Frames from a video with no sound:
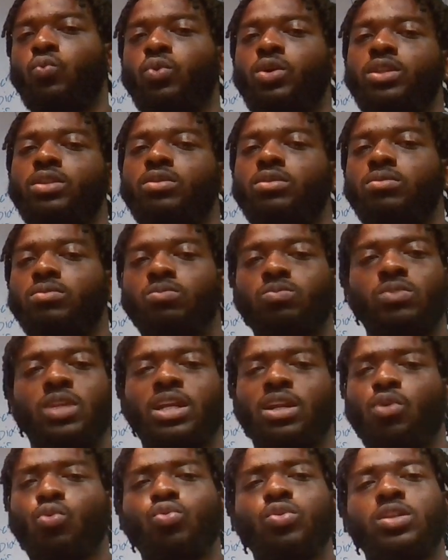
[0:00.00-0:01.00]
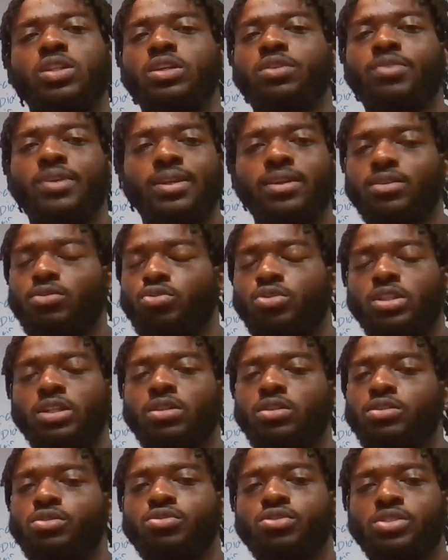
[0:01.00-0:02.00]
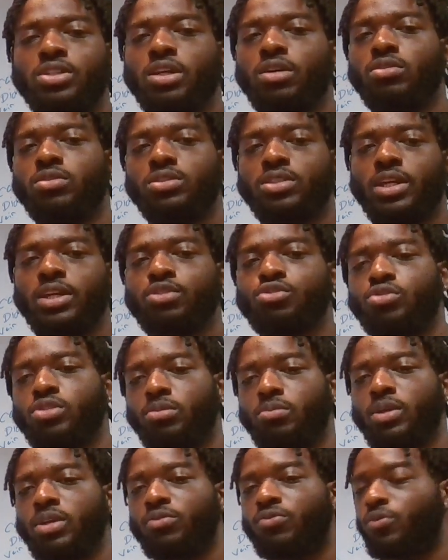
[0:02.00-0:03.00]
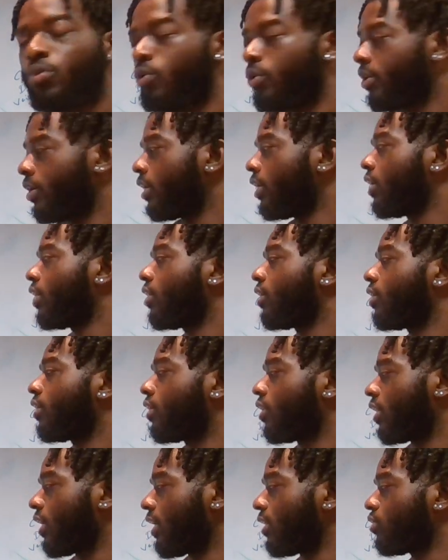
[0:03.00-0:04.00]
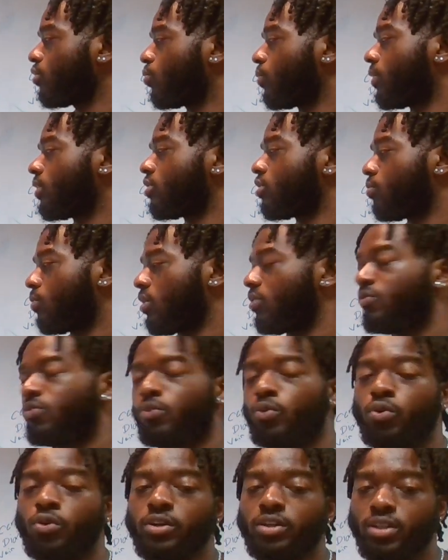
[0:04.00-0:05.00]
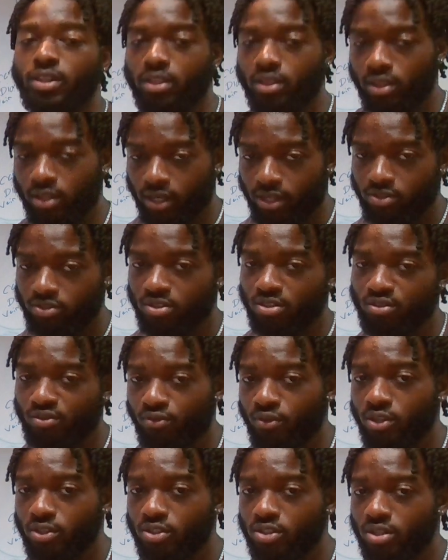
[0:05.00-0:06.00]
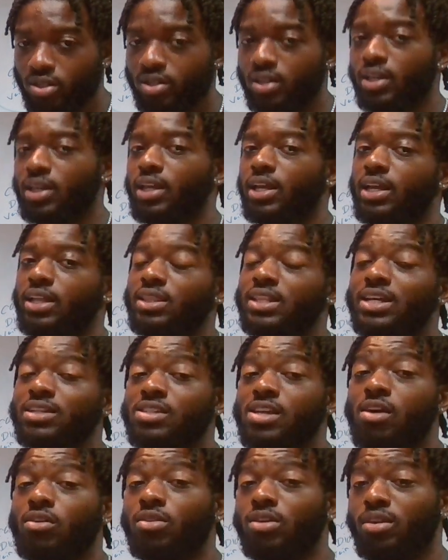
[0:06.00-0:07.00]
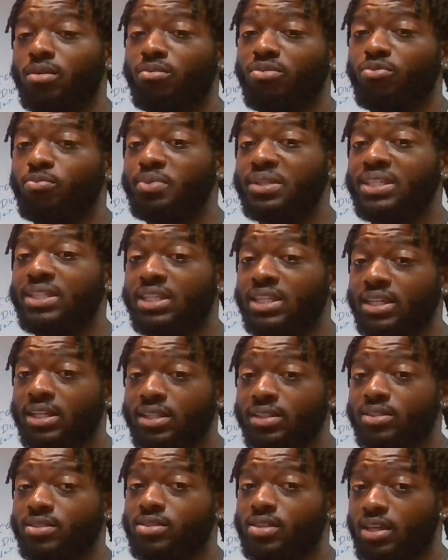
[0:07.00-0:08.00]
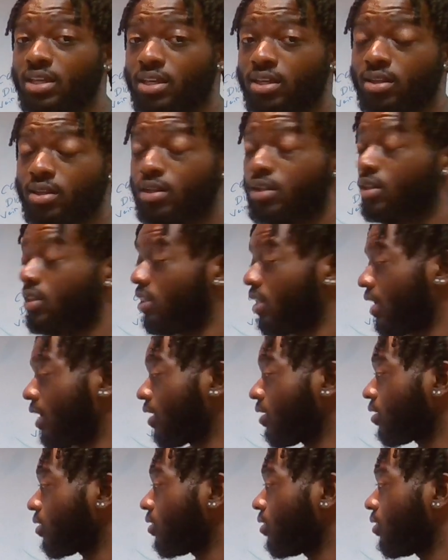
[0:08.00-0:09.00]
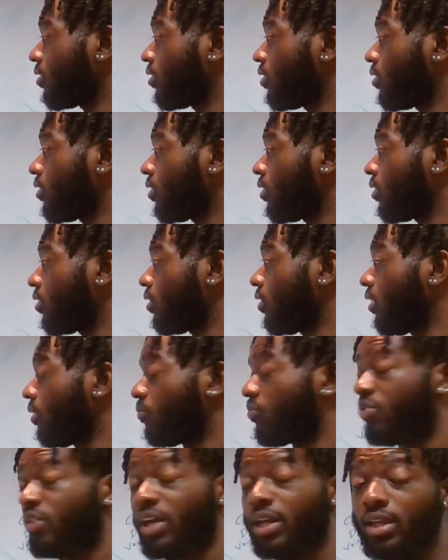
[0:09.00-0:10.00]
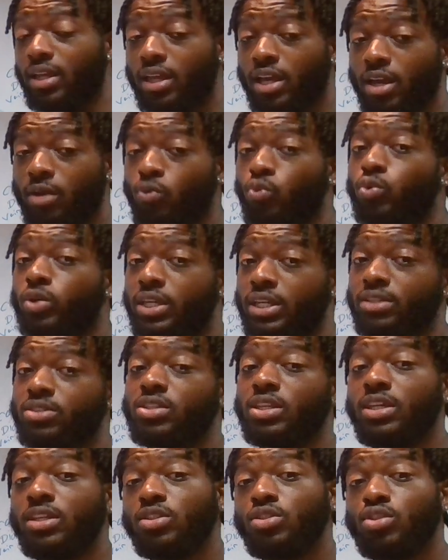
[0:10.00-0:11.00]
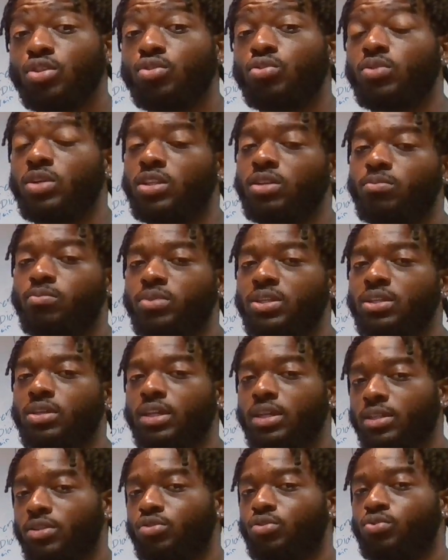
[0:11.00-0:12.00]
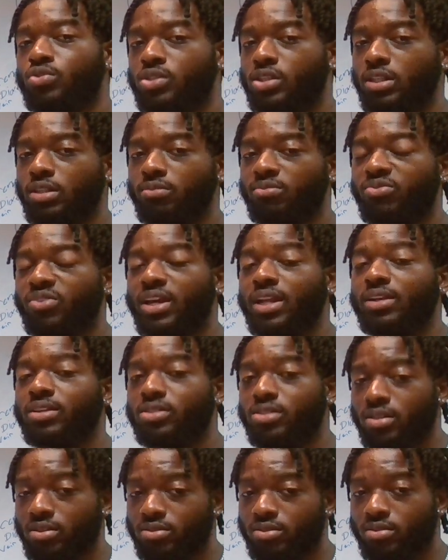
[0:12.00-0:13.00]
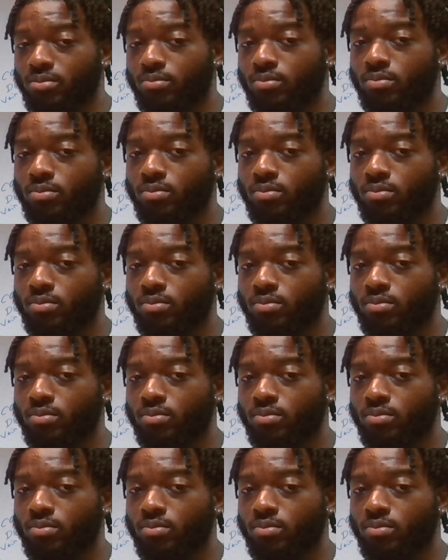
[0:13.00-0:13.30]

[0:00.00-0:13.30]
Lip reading: what an oak leaf endothelial cell is actually meant for. That's what it's meant for. That's its function, and that's how lymph begins in that lymphatic gets into and then enters the lymphatic system.